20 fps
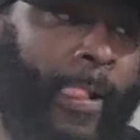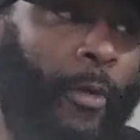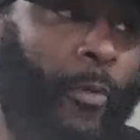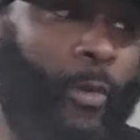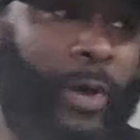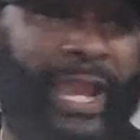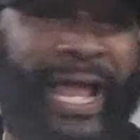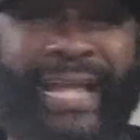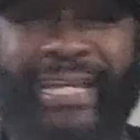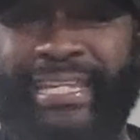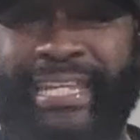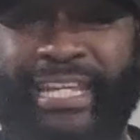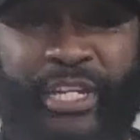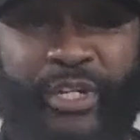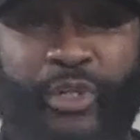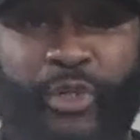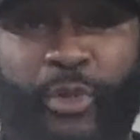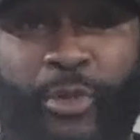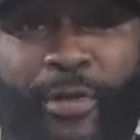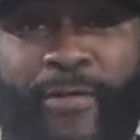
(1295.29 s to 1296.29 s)
when I
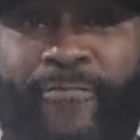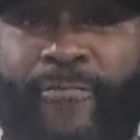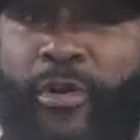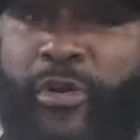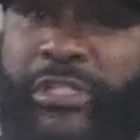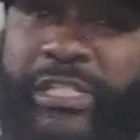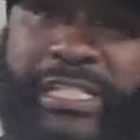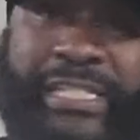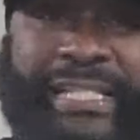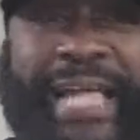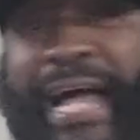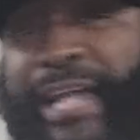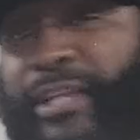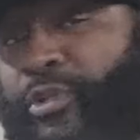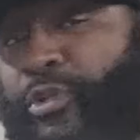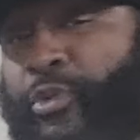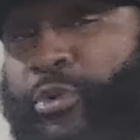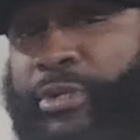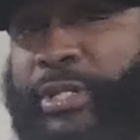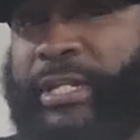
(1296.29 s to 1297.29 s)
did do it versus not
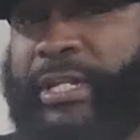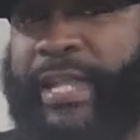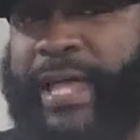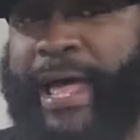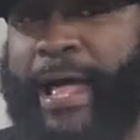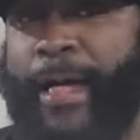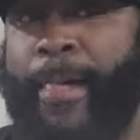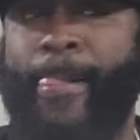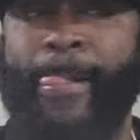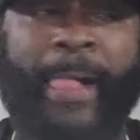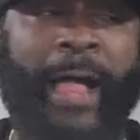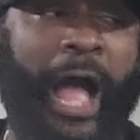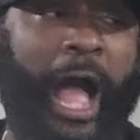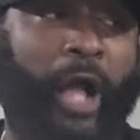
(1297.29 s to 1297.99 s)
doing it now,